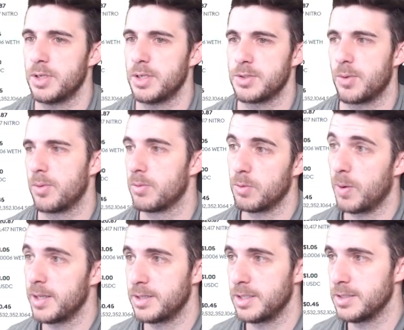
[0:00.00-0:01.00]
is
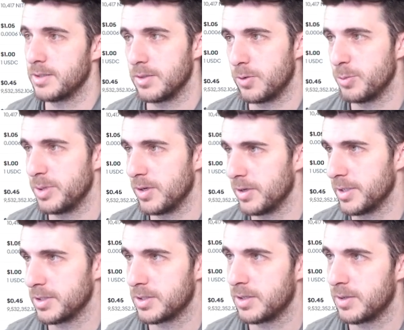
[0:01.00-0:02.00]
quite decent, to be
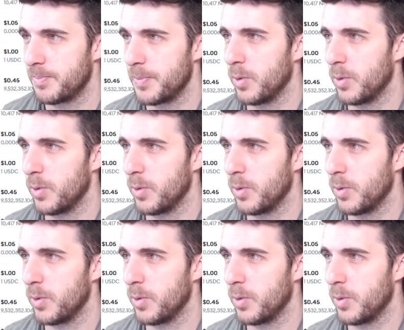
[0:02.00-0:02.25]
honest.